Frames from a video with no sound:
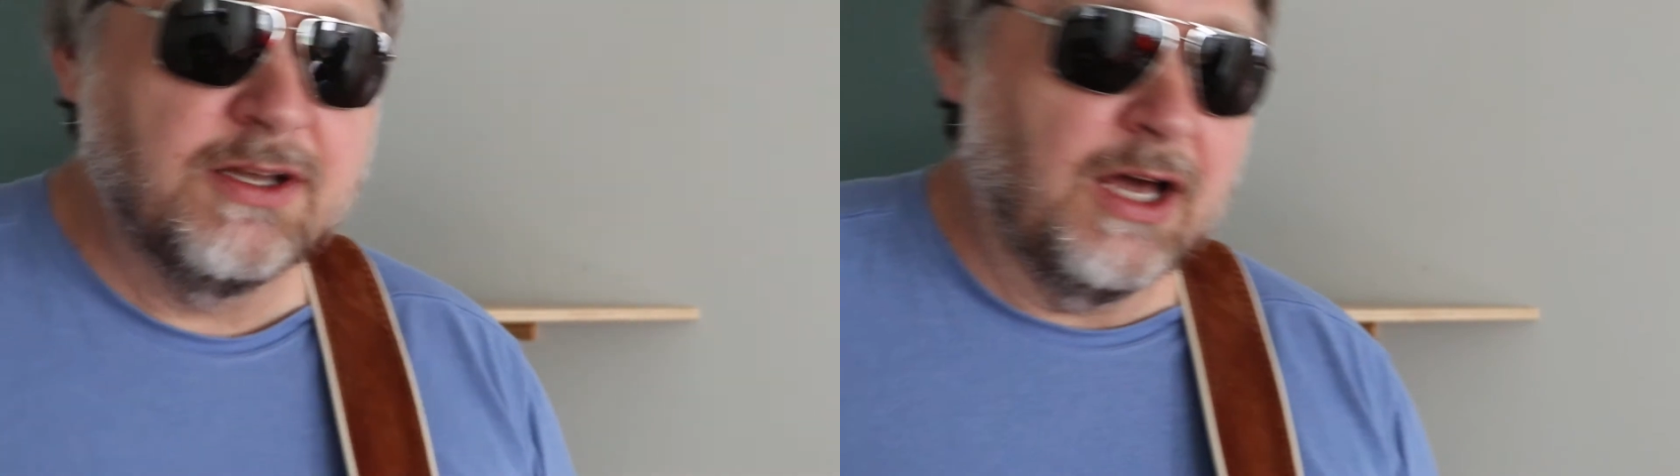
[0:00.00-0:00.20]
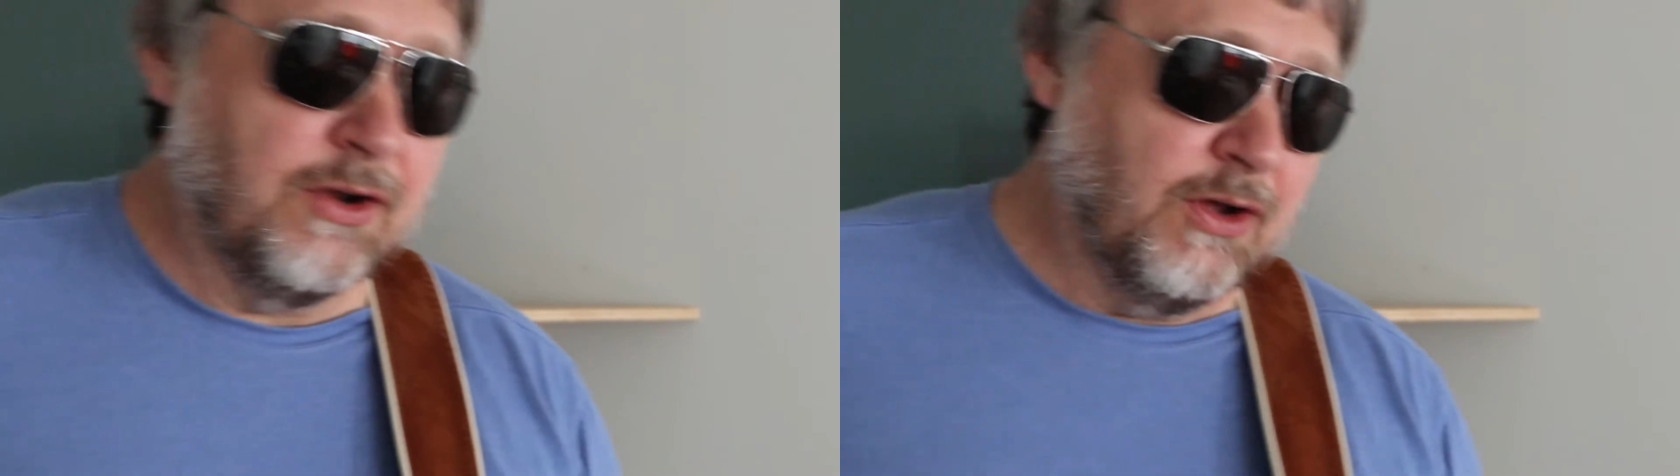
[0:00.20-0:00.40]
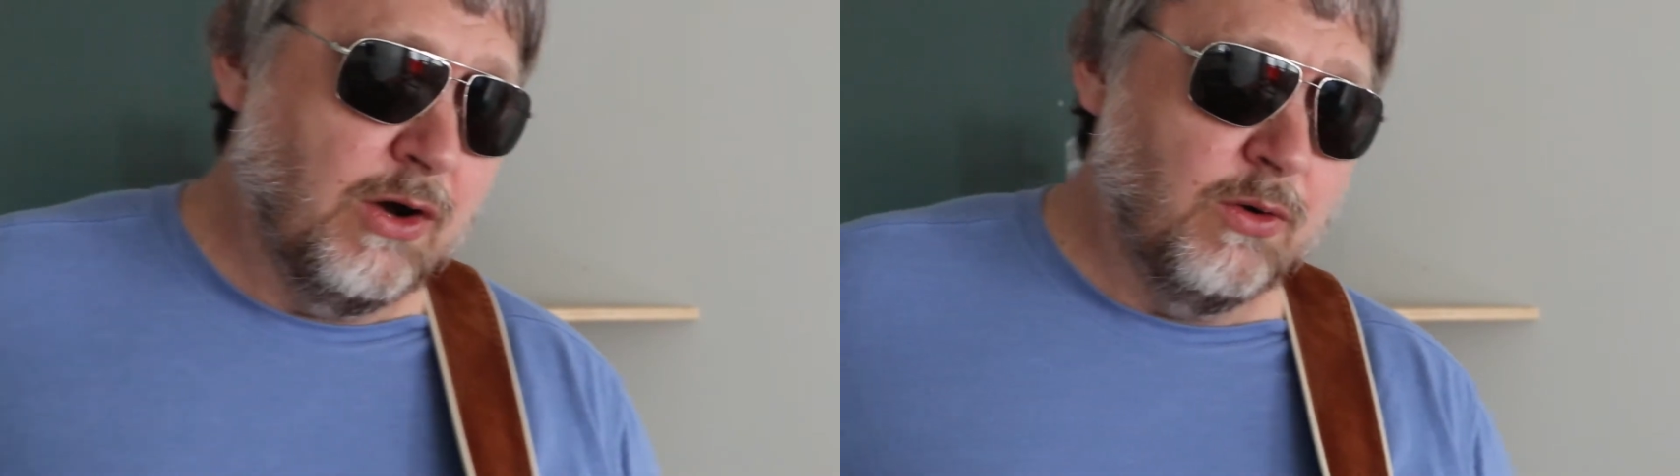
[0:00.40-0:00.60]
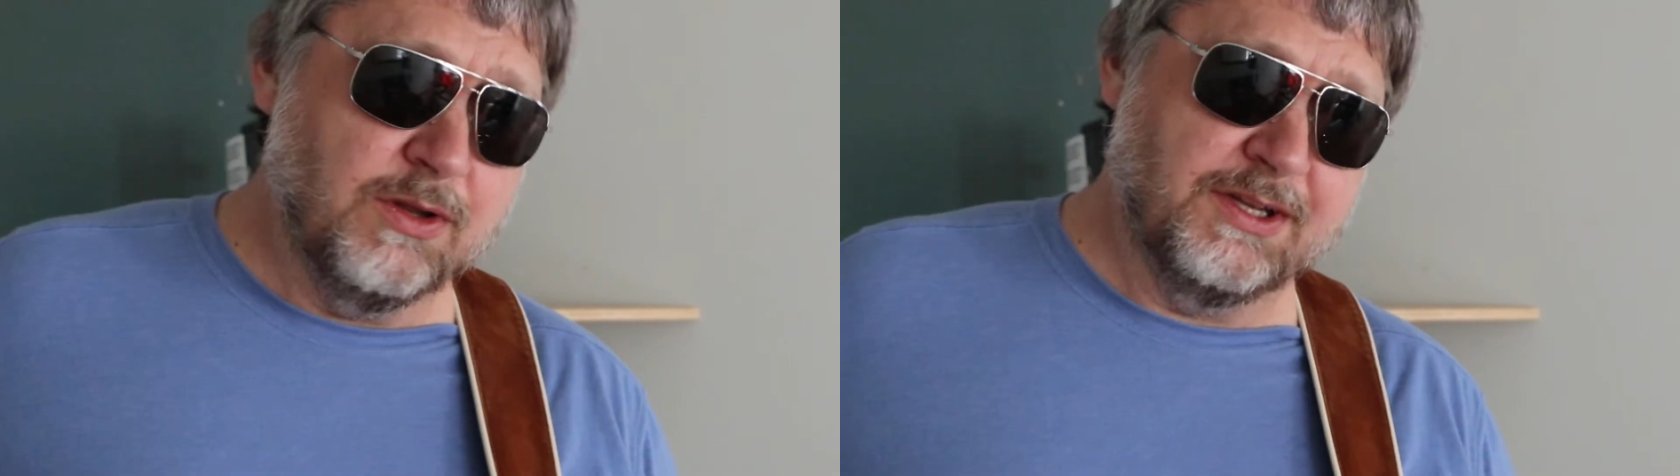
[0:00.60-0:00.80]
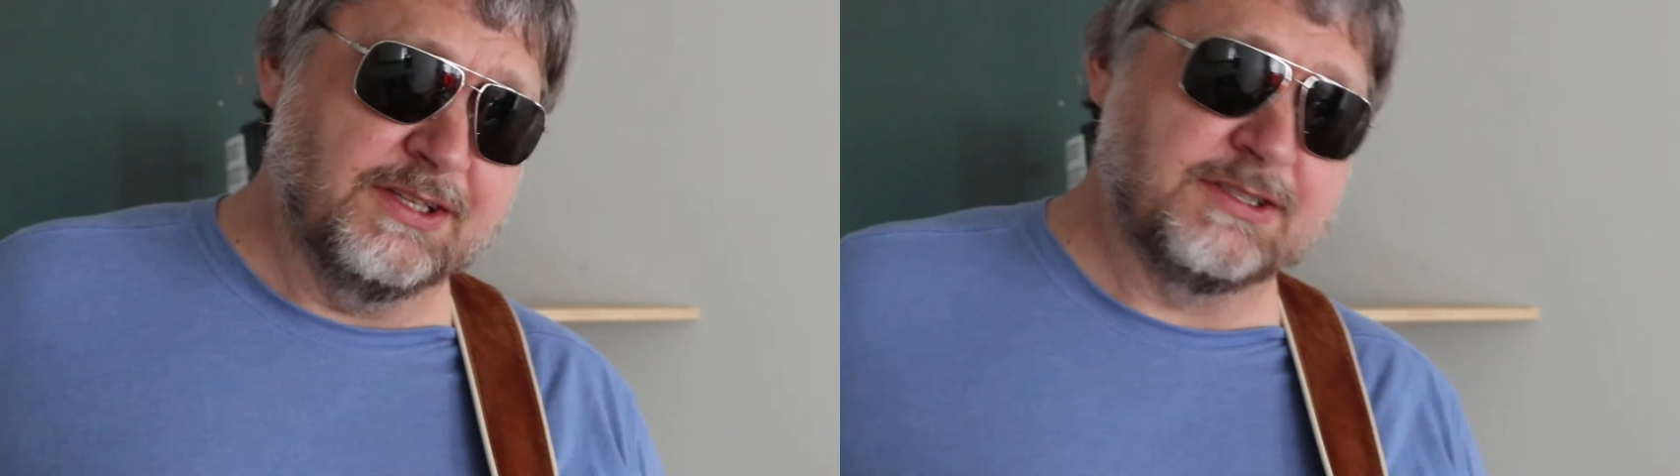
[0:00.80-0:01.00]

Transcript: I don't know how old it